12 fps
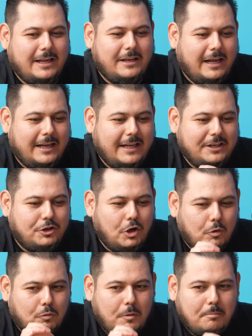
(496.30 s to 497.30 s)
I and I
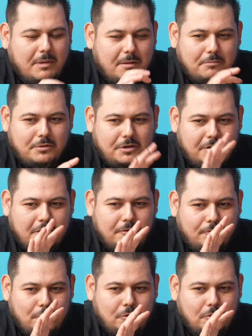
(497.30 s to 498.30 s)
don't remember the
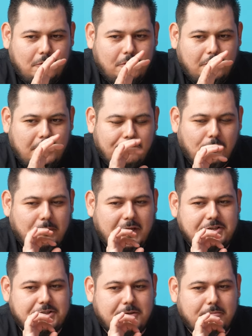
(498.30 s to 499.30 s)
full
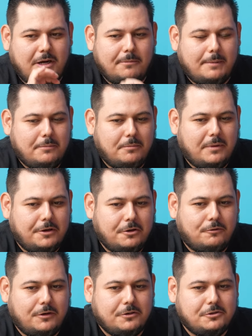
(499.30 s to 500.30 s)
information, but I remember my
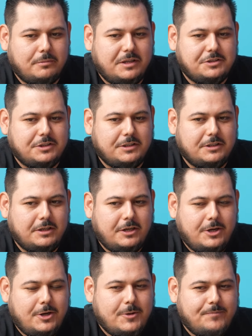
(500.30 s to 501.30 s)
girlfriend also mentioned
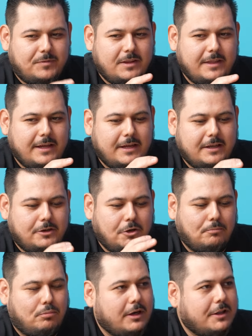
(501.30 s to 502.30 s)
that
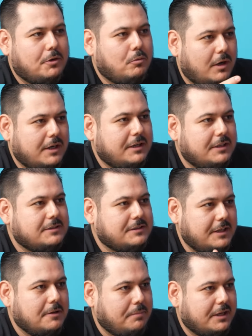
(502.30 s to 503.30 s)
her brother wanted to
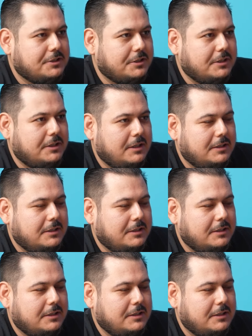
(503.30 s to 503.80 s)
see the picture.